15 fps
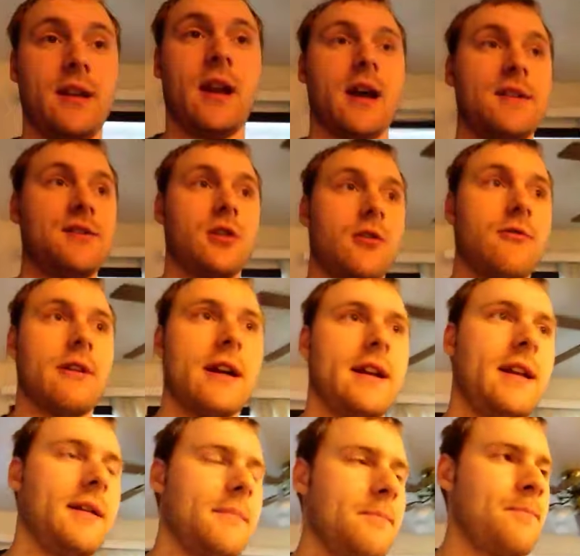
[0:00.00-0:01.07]
nice
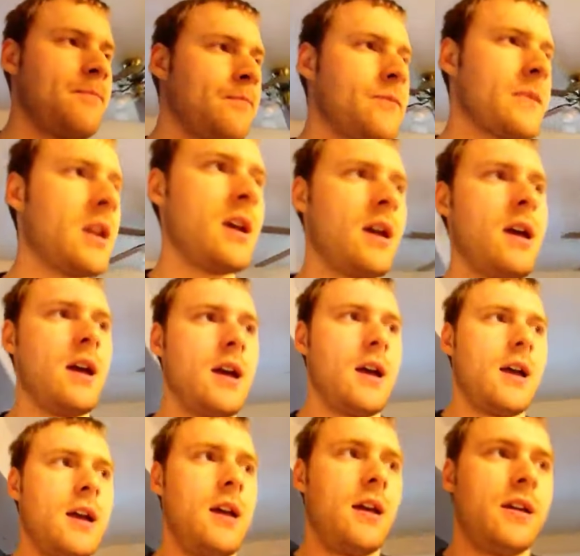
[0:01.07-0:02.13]
already,
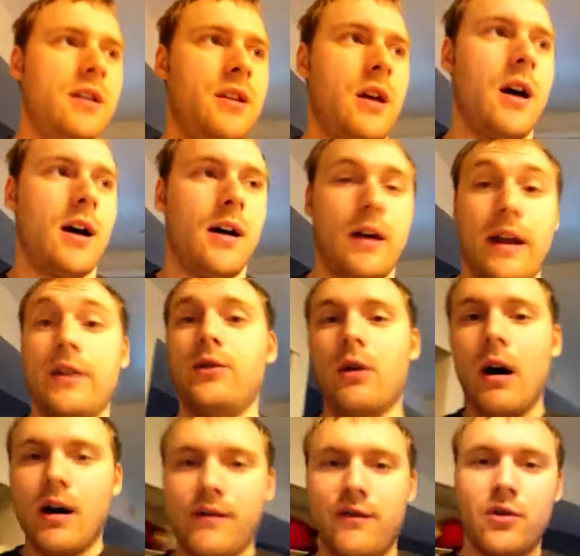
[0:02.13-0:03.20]
and you
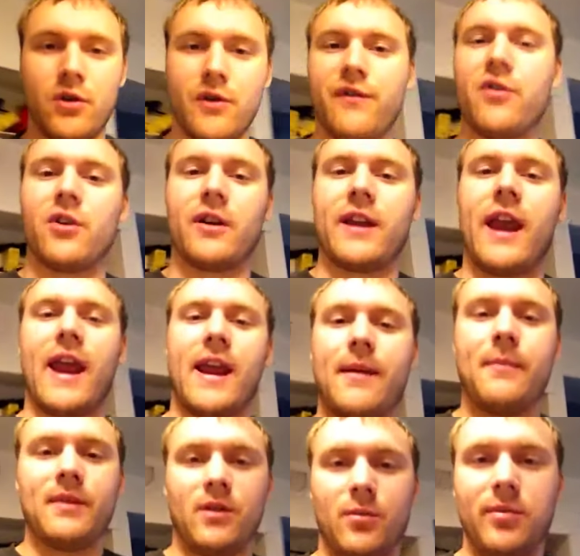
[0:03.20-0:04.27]
hover over a
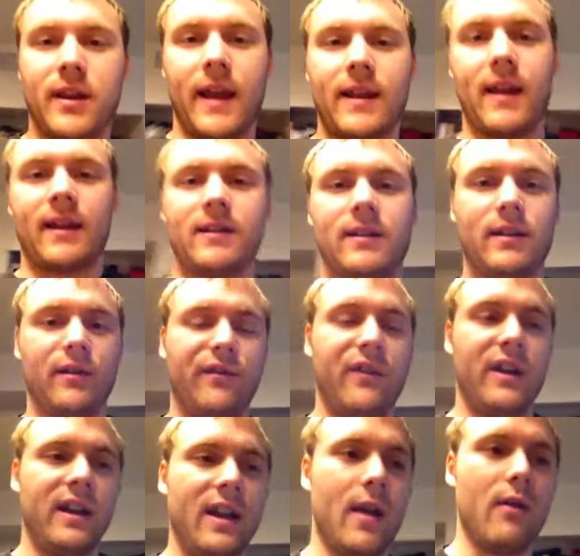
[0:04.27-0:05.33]
game, it'll play like a little
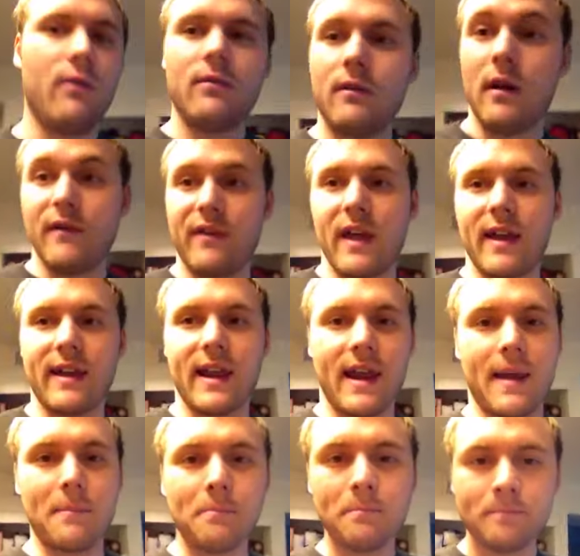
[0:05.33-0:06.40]
video of that
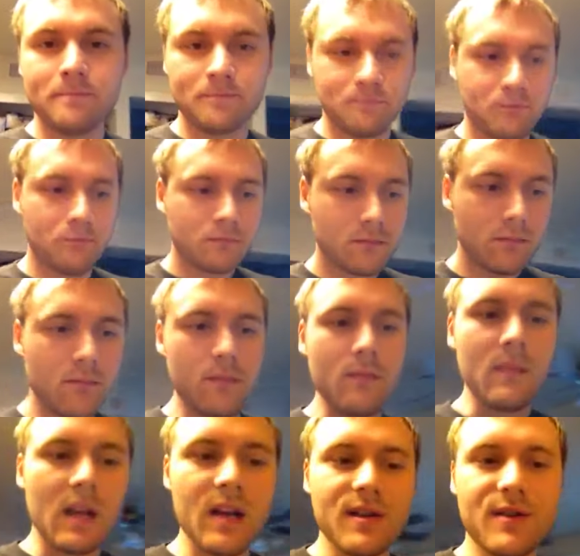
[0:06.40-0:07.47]
game.
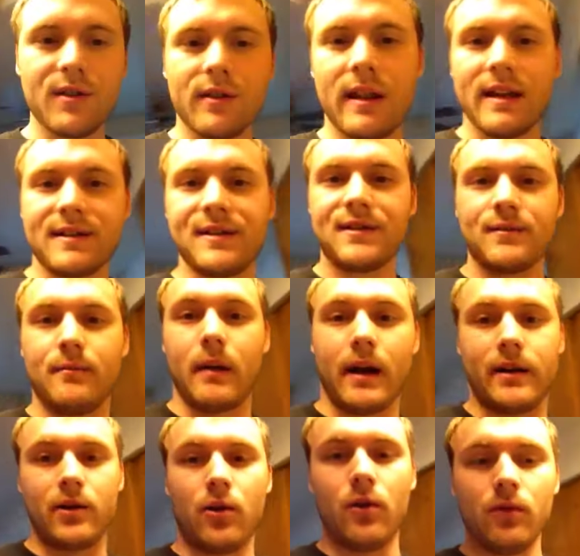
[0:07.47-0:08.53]
So that's my
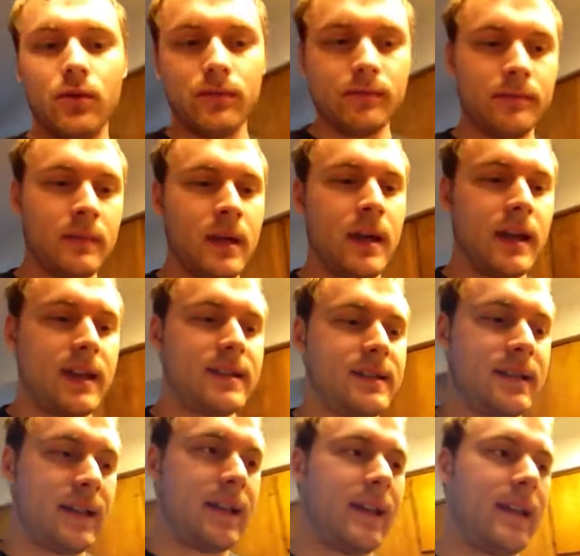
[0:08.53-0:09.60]
goal, is
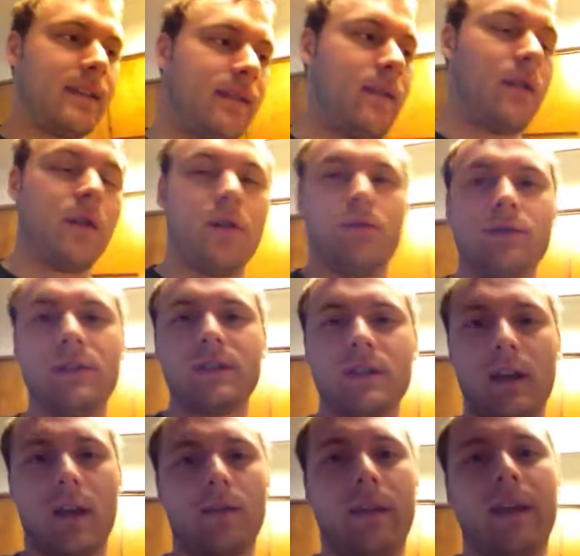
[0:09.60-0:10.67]
to get
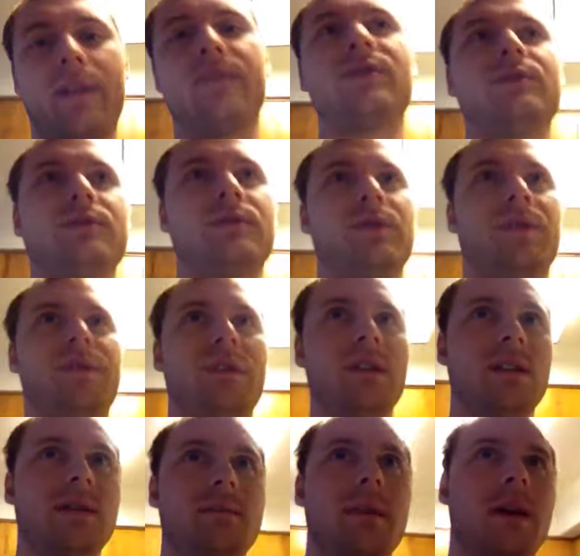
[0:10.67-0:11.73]
those. I only have
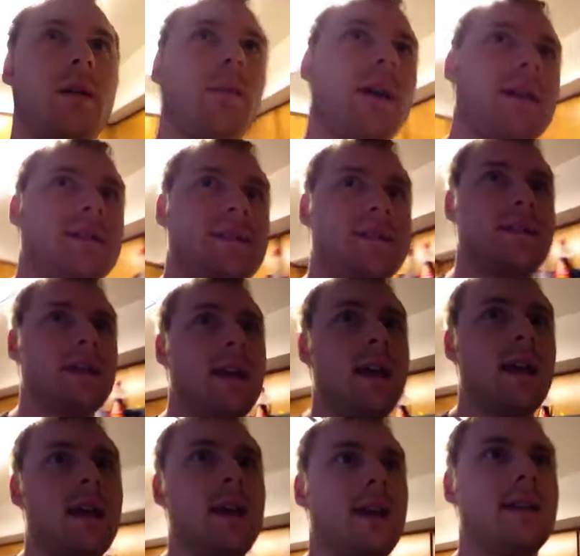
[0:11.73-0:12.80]
250 megabytes
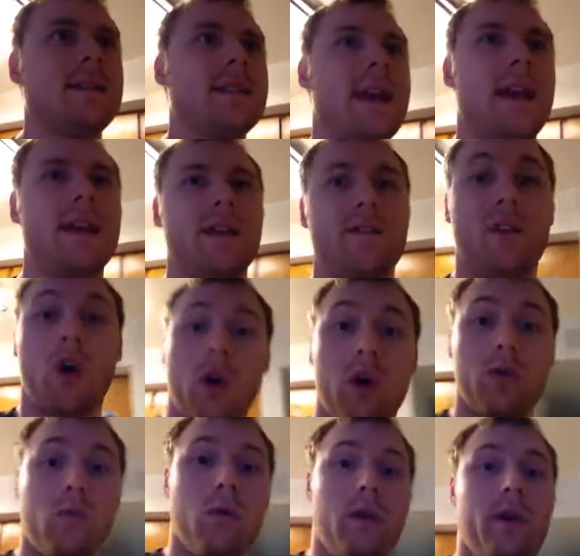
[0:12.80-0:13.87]
a day of
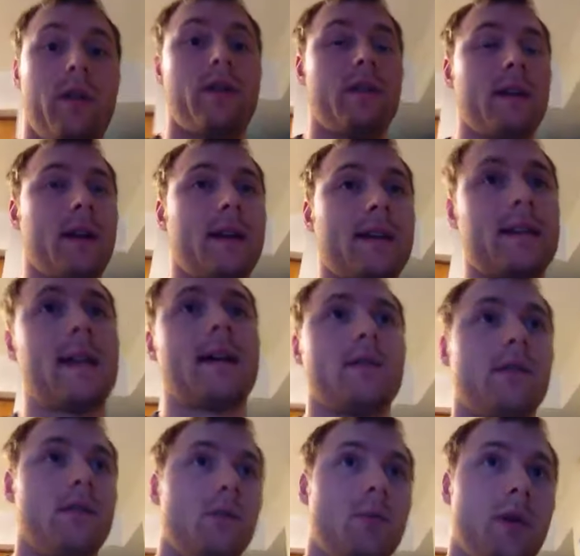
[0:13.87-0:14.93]
artwork that I can
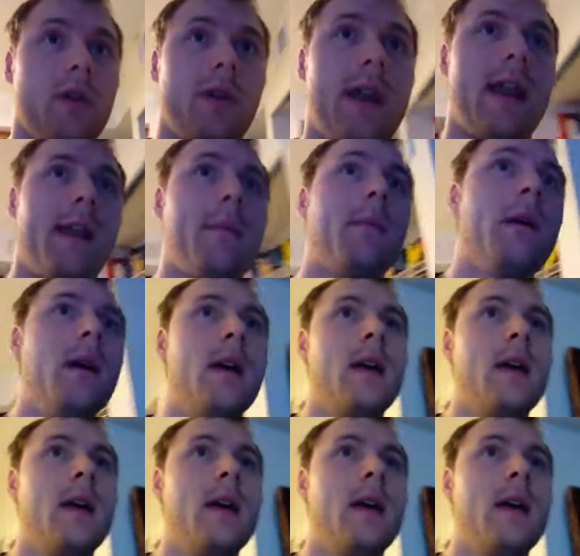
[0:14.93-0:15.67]
download per game,